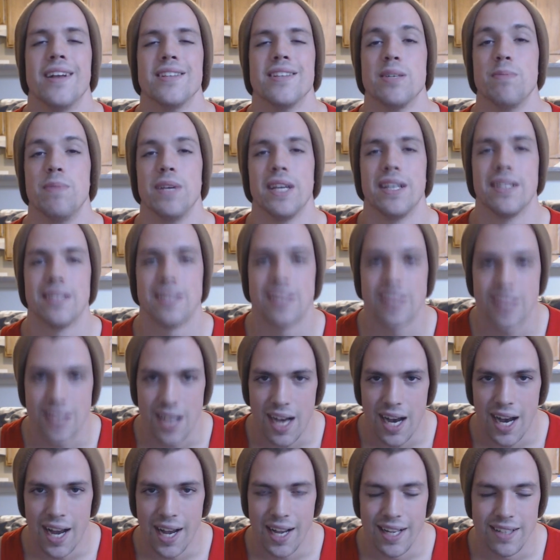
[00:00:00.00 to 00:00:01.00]
a big
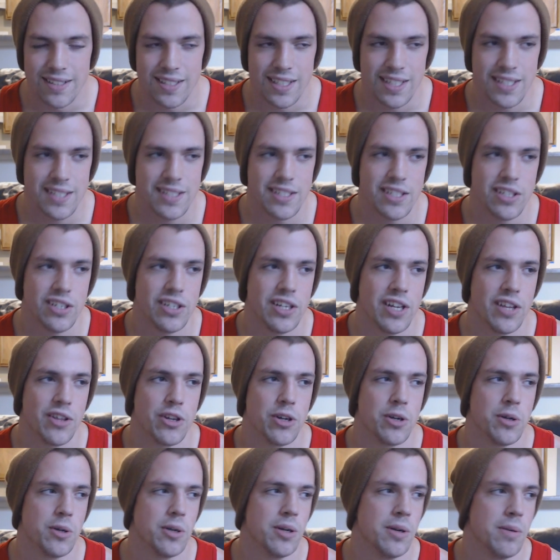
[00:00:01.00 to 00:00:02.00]
sigh. It's like, isn't there
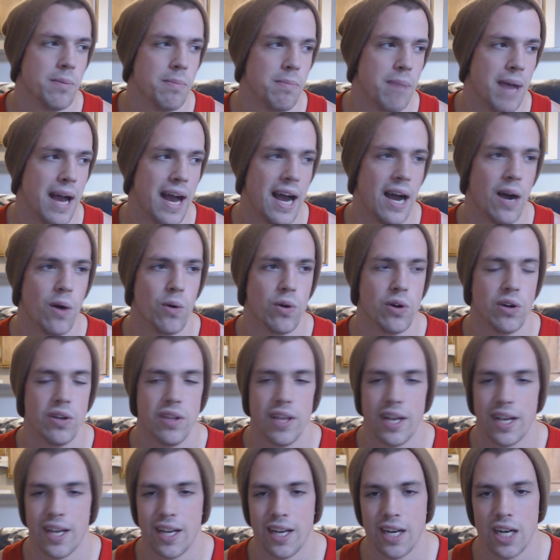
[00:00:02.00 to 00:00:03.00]
another power
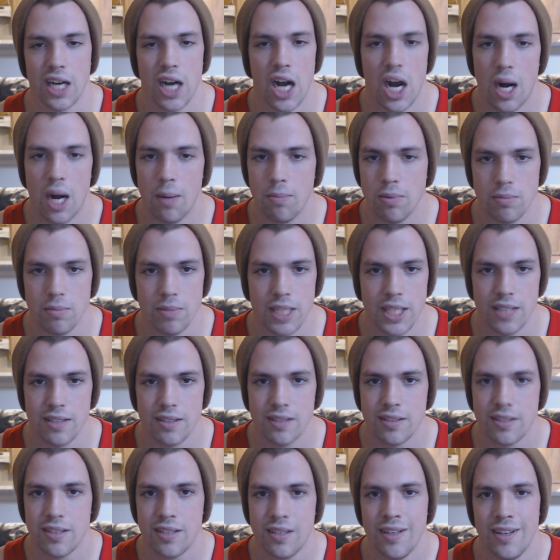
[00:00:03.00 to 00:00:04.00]
that can
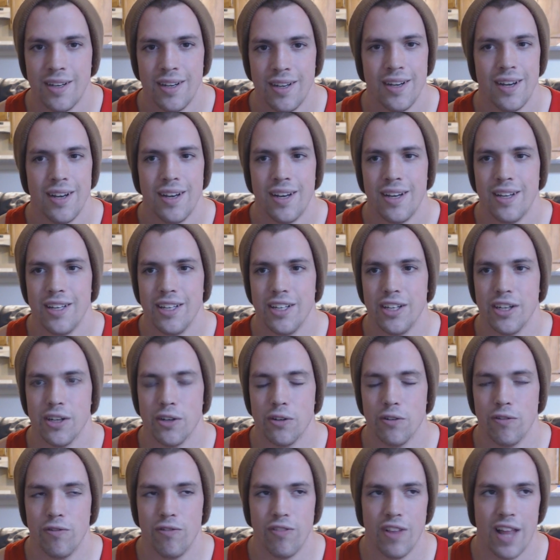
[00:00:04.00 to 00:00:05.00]
complement,
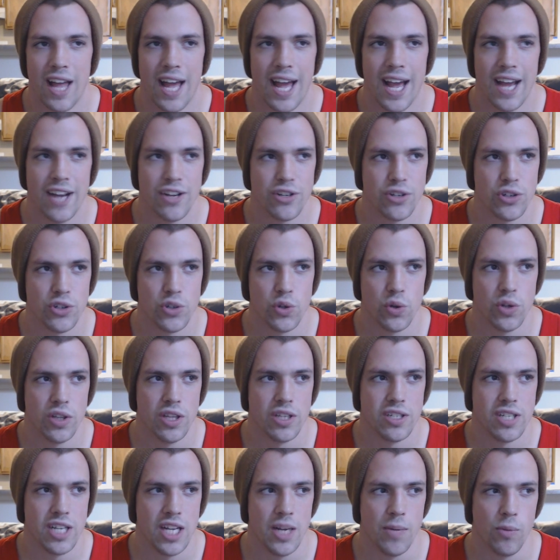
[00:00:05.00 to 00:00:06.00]
Flash or join the
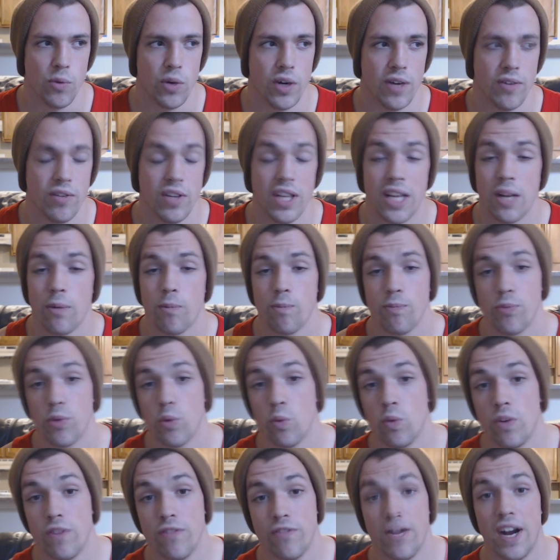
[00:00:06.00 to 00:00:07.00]
team, whatever? Like
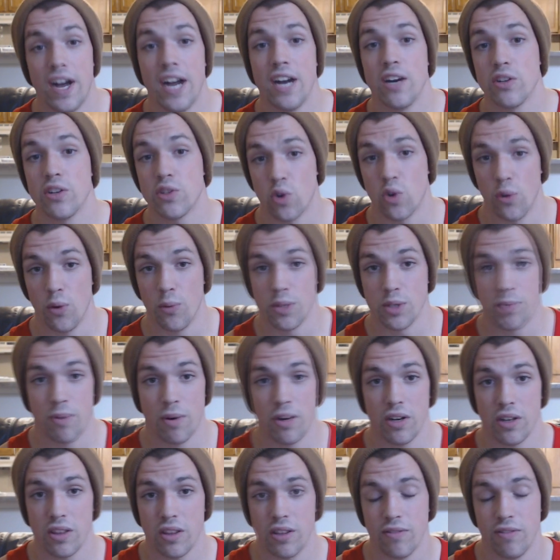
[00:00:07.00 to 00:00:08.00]
when Firestorm was
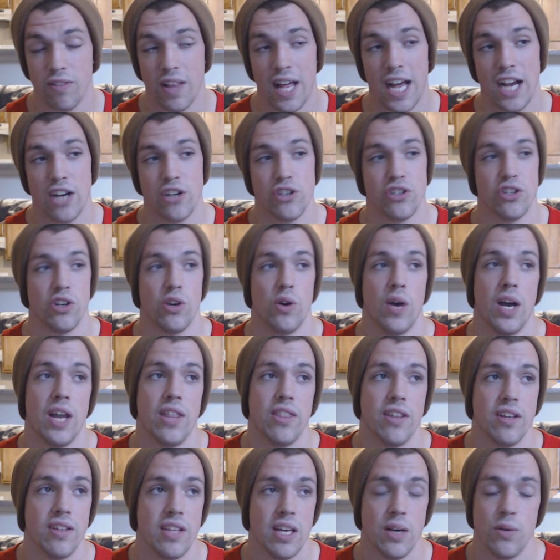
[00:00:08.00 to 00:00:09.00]
part of the Flash show, I
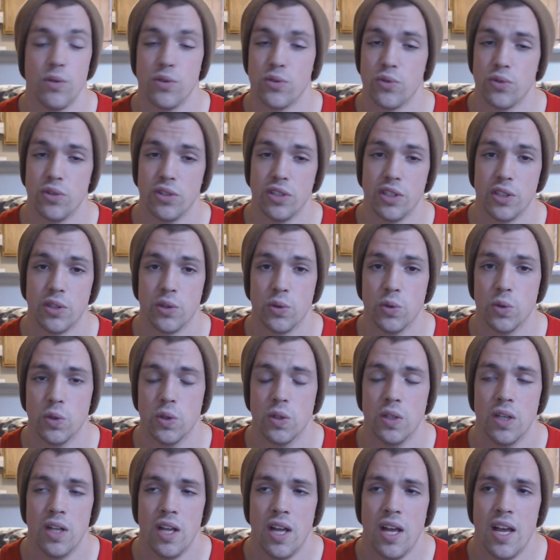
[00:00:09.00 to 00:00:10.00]
thought that was really
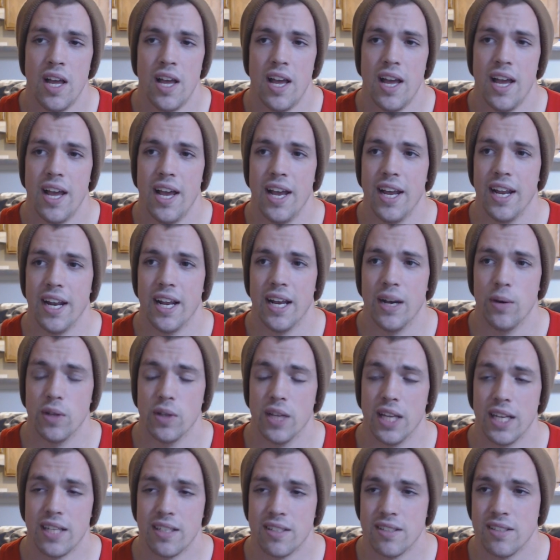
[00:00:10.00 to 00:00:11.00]
cool, and I would
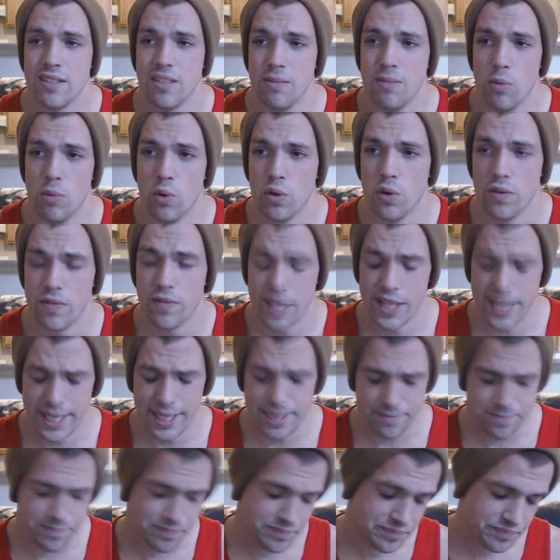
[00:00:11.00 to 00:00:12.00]
like to see more of
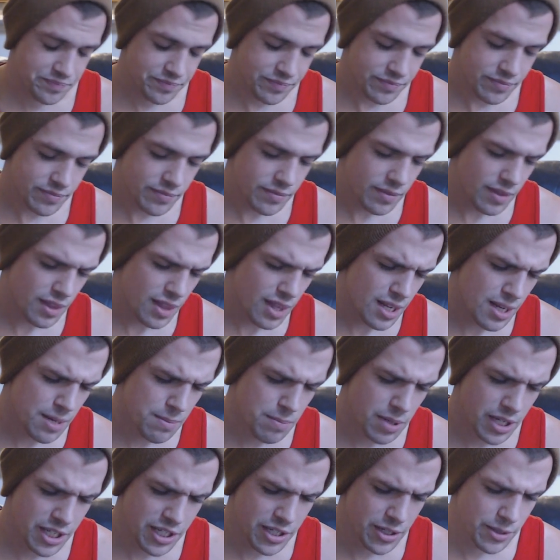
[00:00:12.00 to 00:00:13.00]
that.
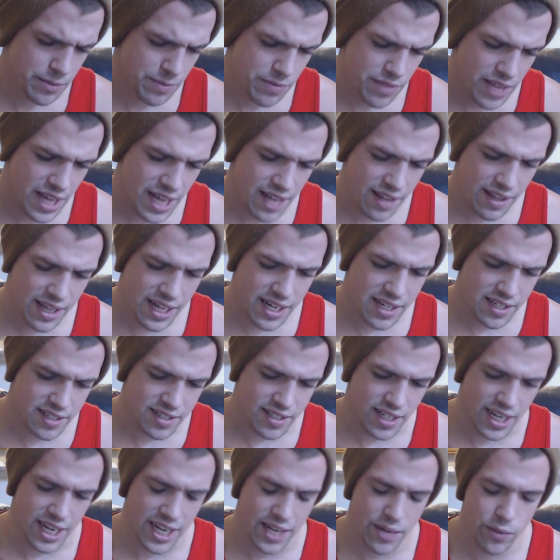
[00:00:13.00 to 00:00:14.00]
But that
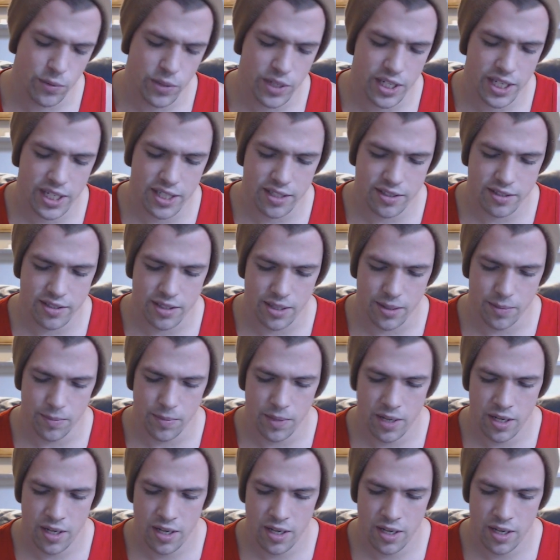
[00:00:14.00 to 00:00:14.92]
aside, we get to